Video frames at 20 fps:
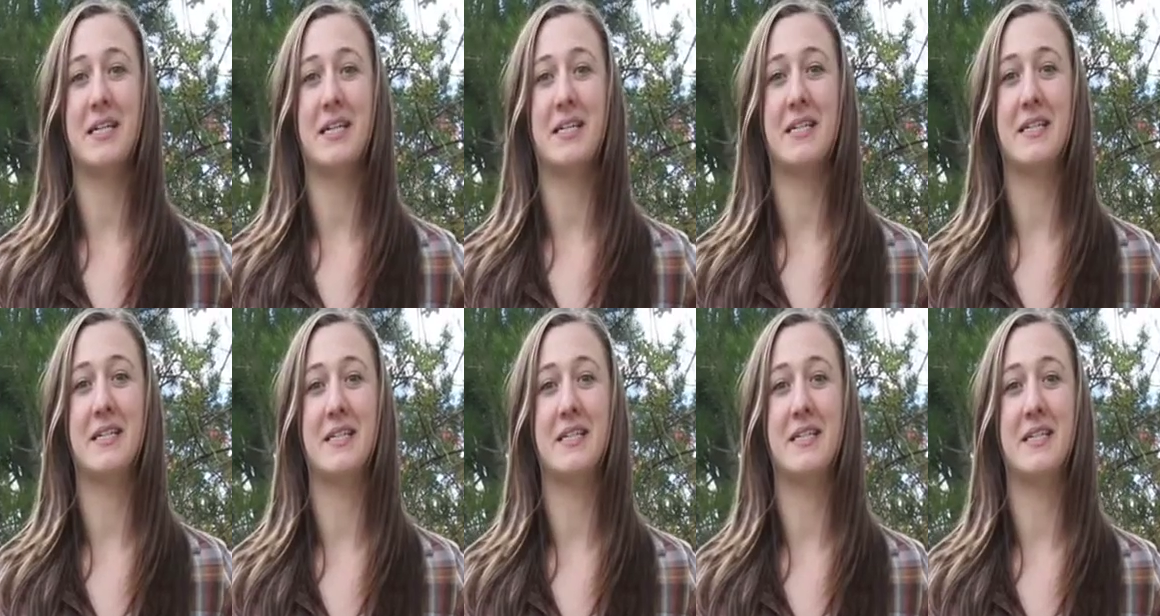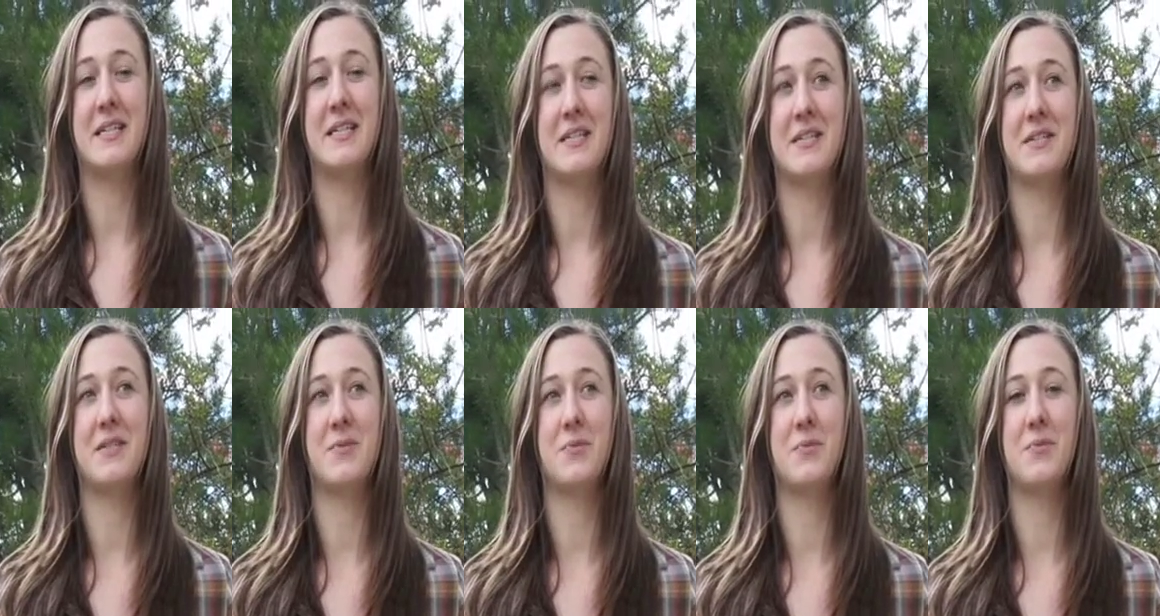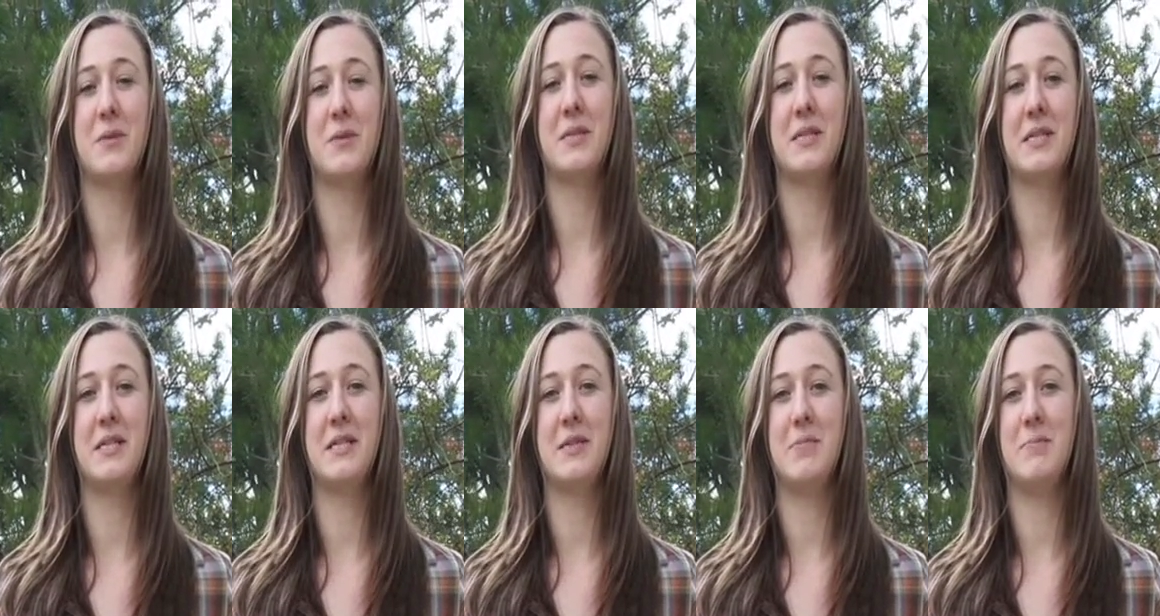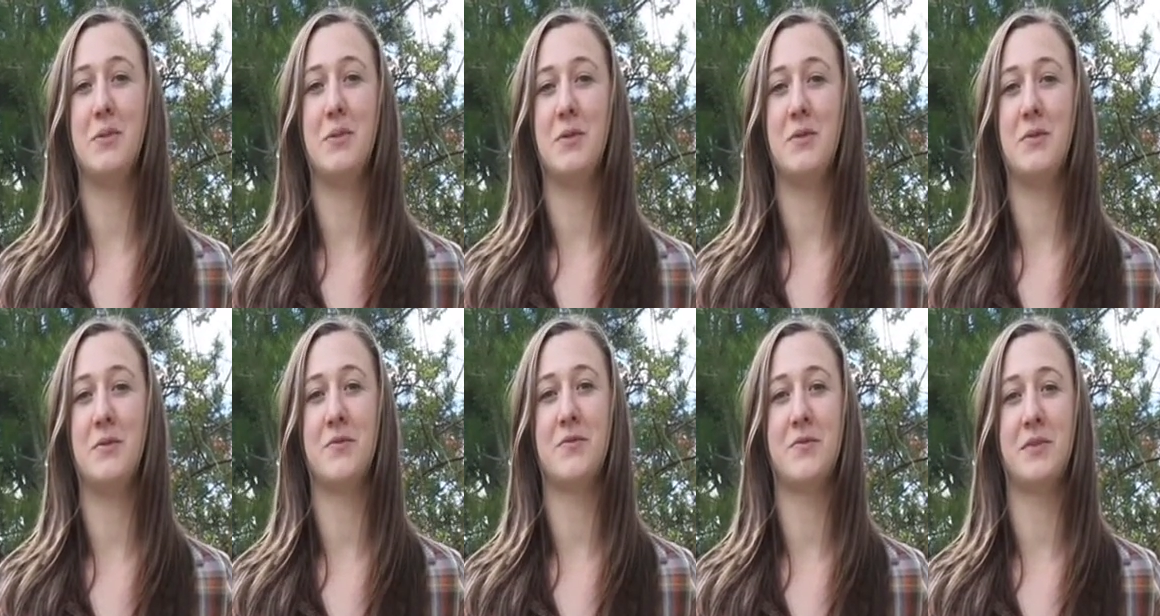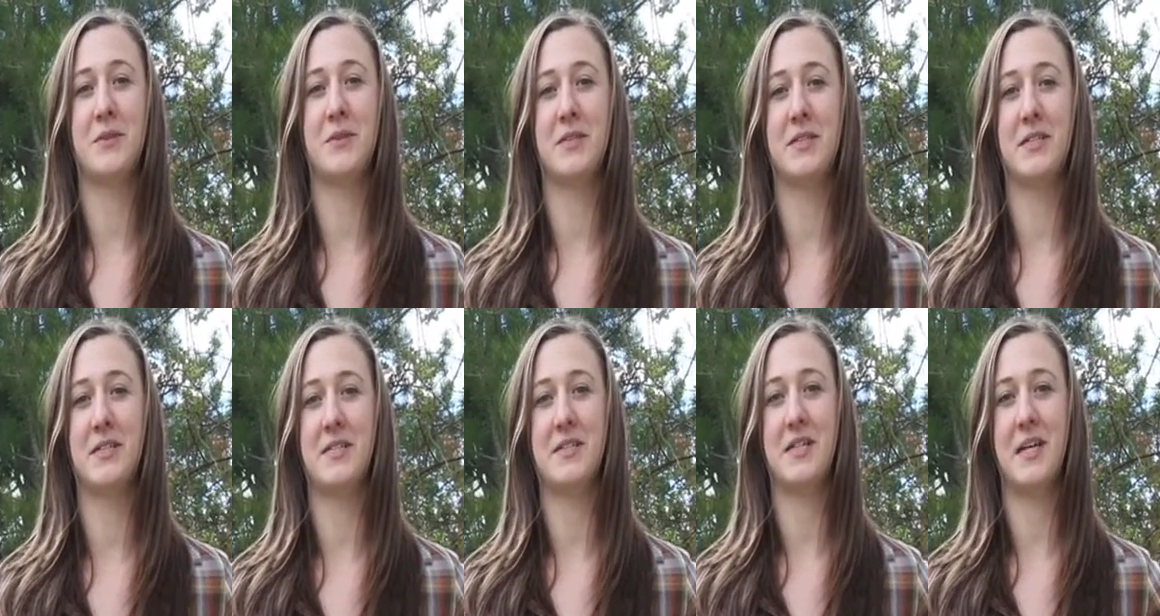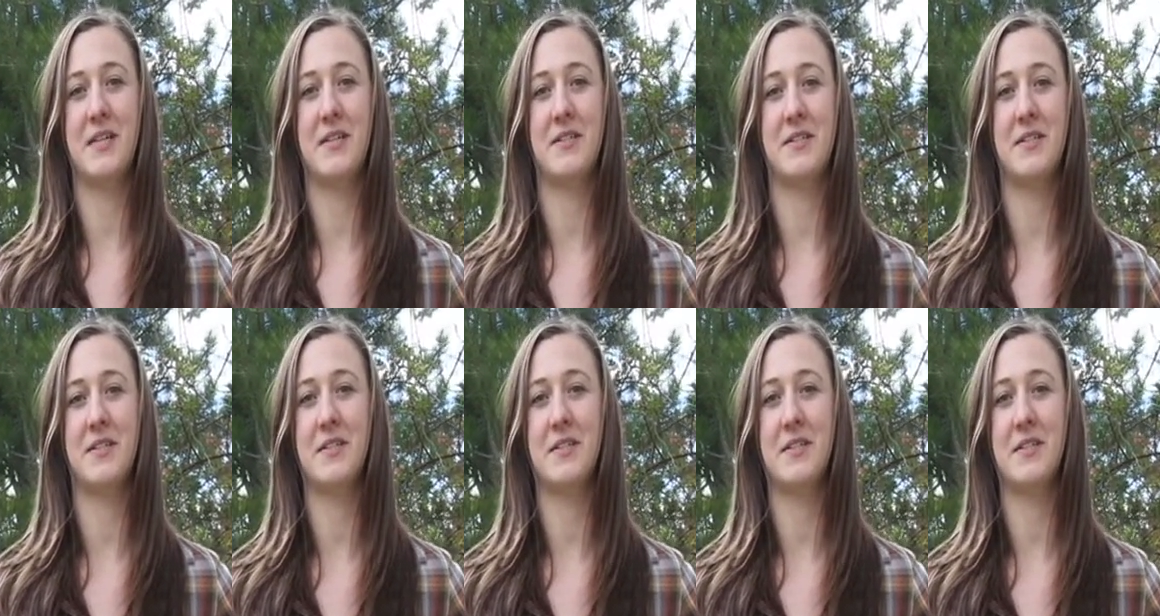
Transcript: is this really beautiful and intense